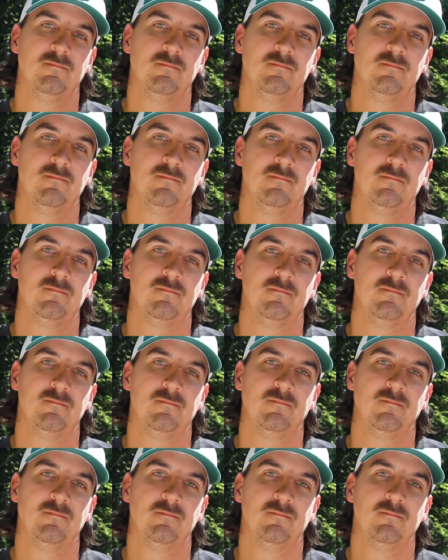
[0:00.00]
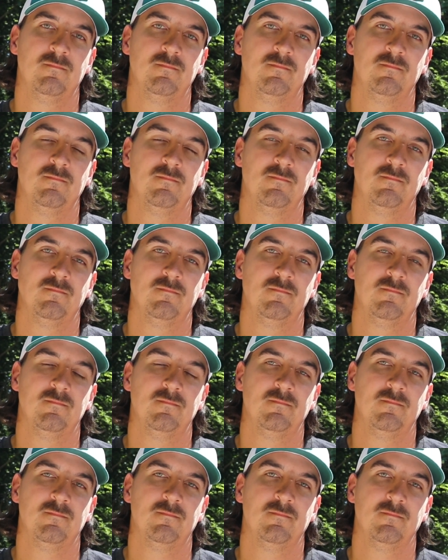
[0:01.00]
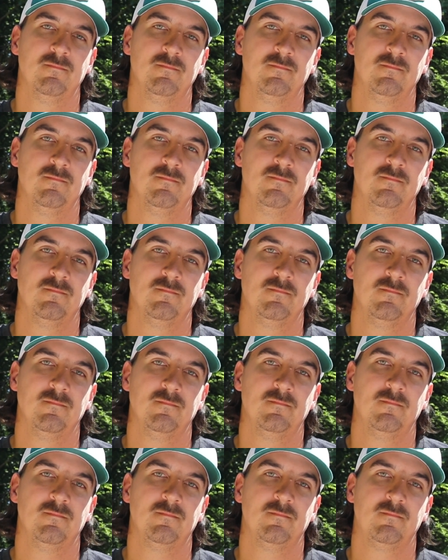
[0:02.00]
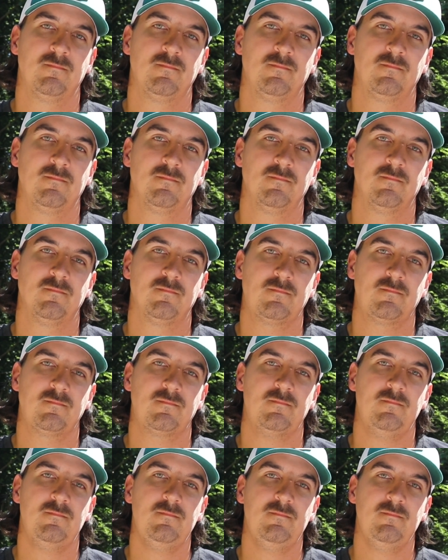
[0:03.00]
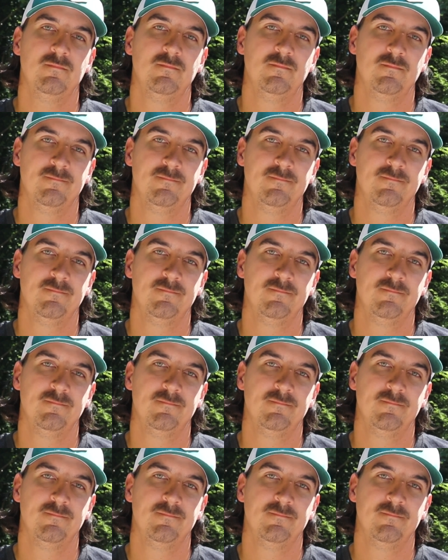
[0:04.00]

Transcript: The person shown says nothing.